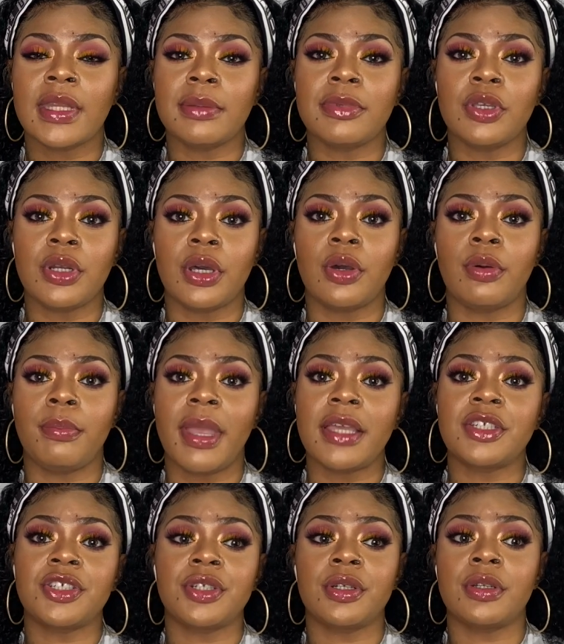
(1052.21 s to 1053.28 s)
You know, make
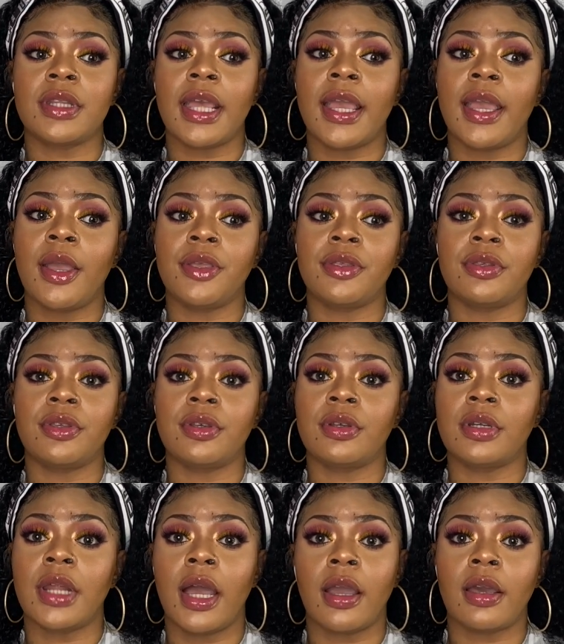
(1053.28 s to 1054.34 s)
sure that
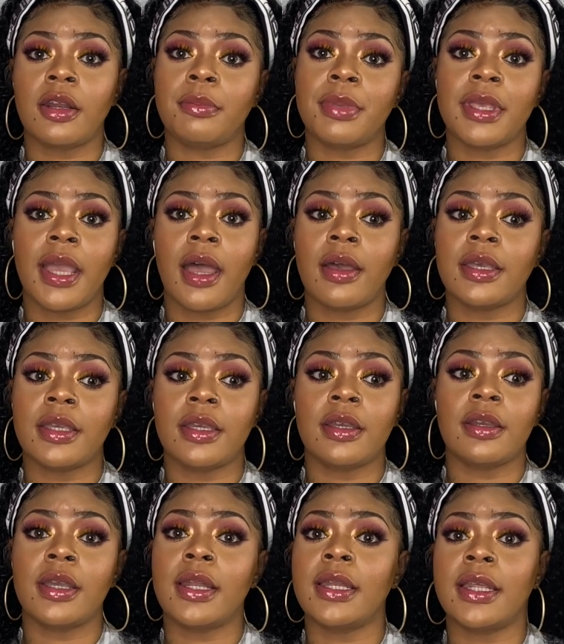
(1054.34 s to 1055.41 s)
you're not going to be out
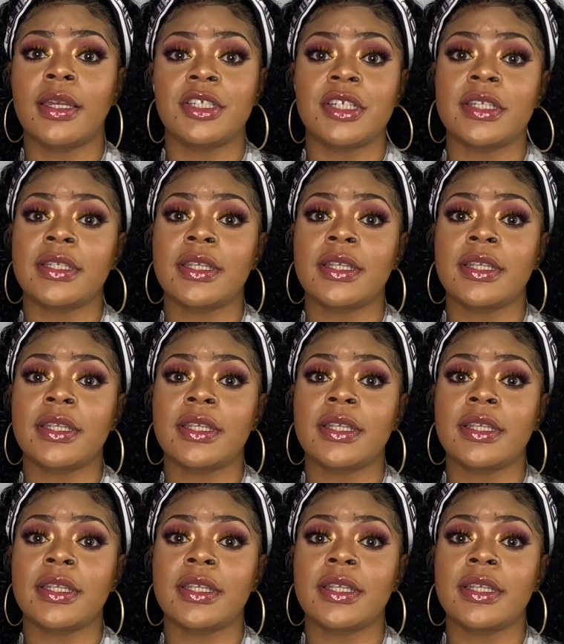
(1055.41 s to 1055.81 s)
here and then just